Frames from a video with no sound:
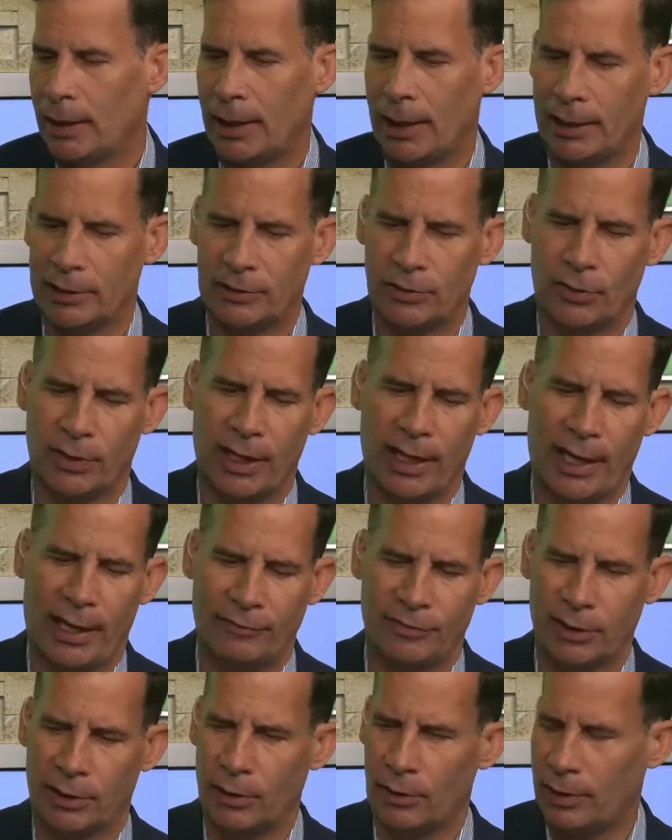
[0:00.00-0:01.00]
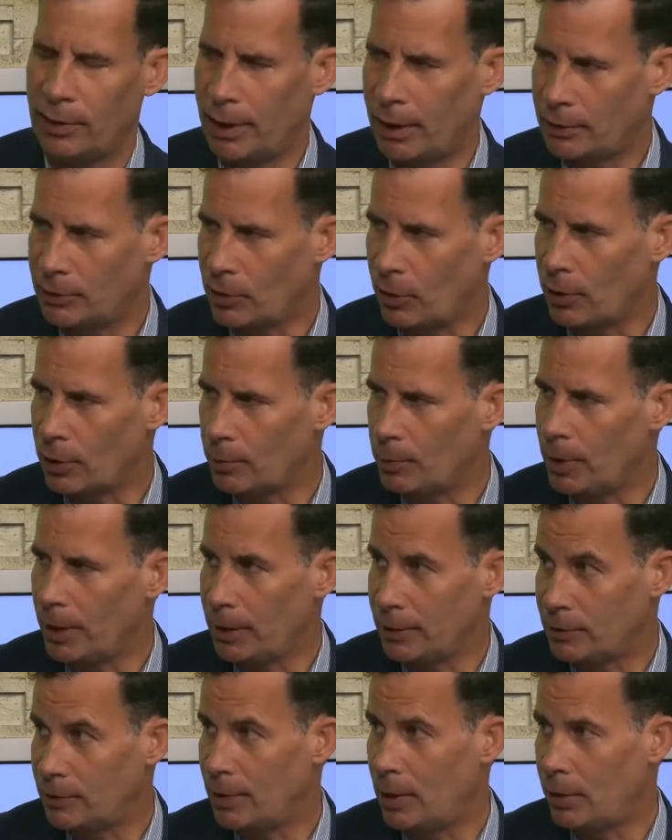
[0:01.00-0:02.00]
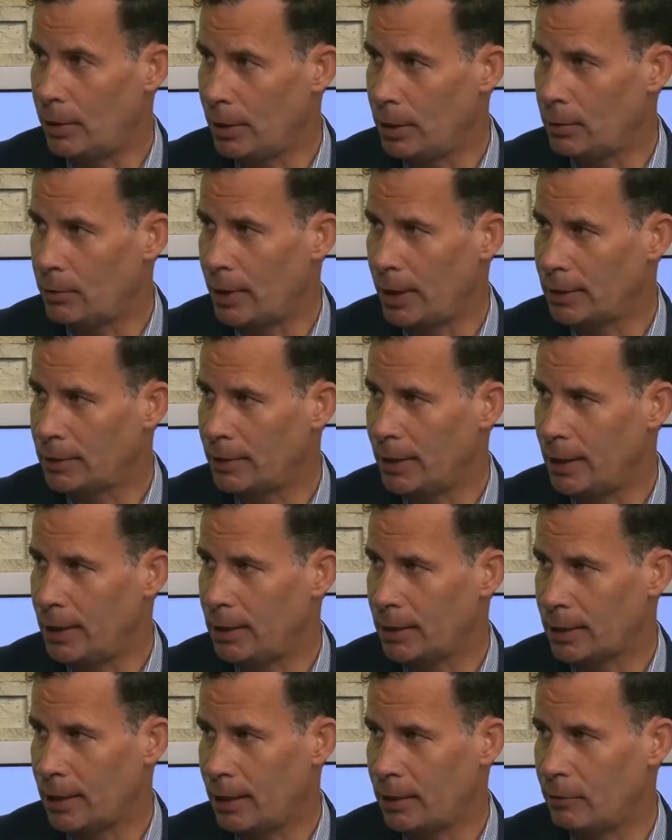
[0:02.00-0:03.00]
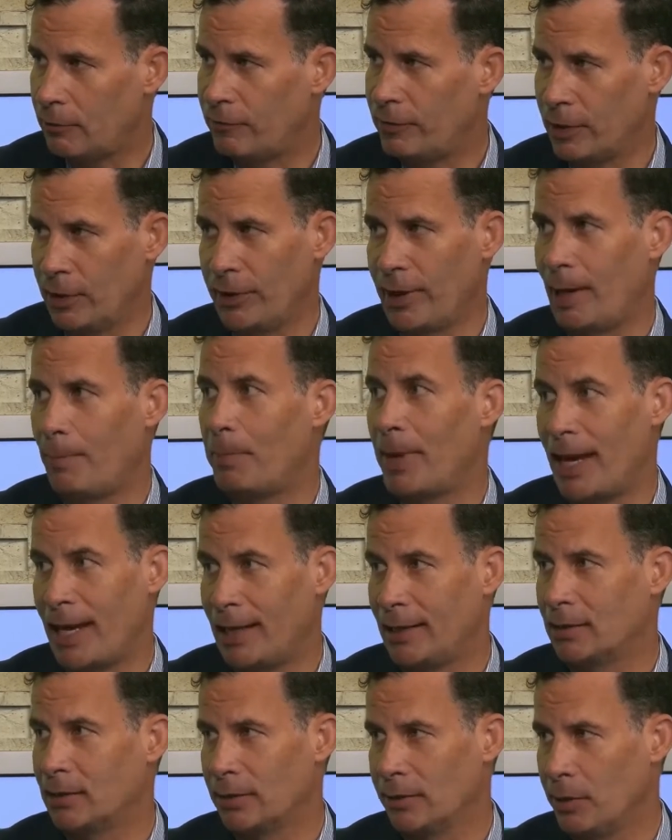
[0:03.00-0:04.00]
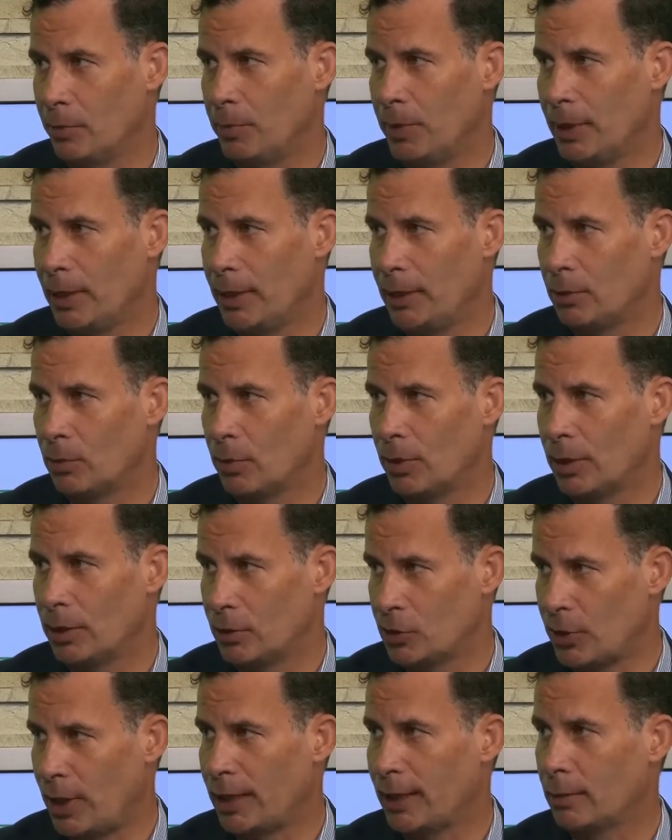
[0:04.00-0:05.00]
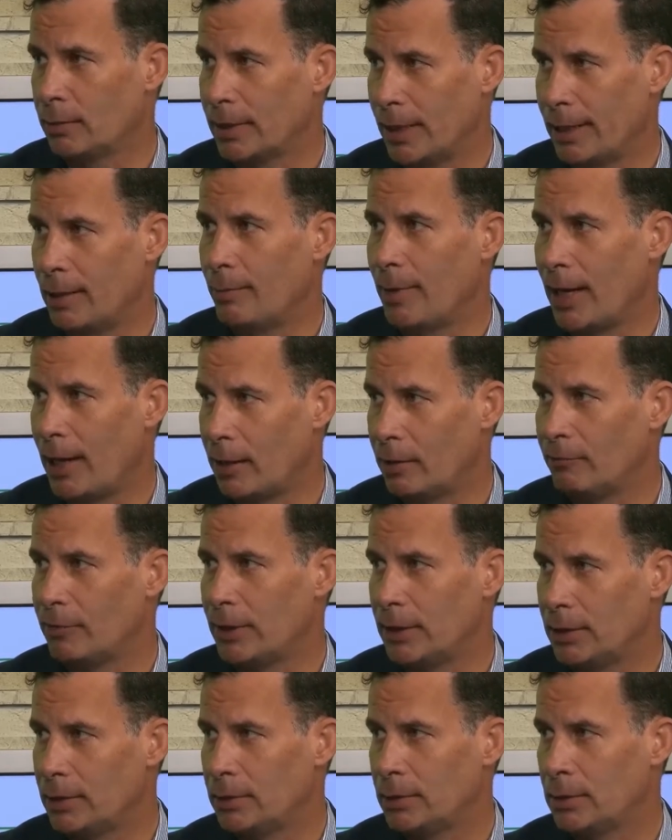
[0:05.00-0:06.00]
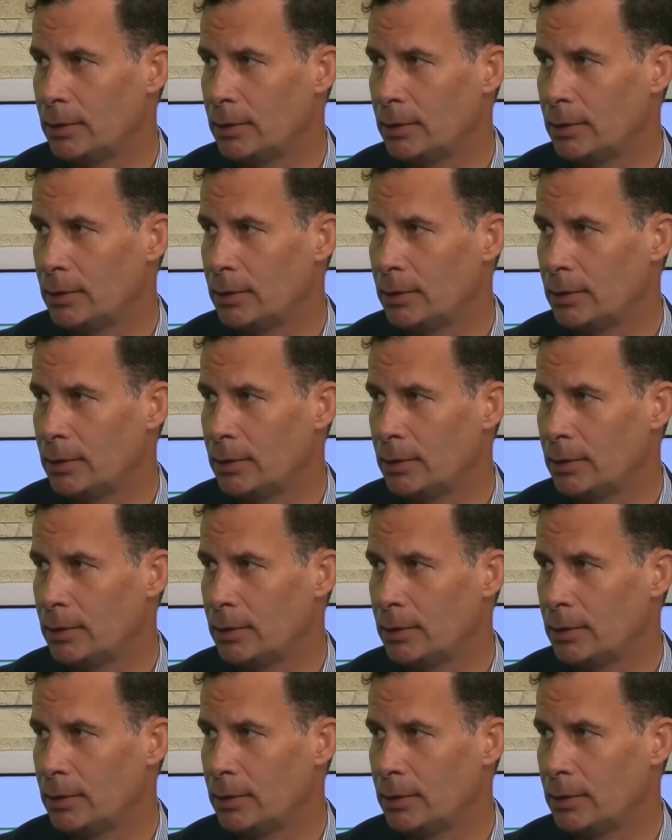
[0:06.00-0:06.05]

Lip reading: I sort of have to go to that dark place they're in right then and kind of feel that pain a little bit in order to try to get them out of it.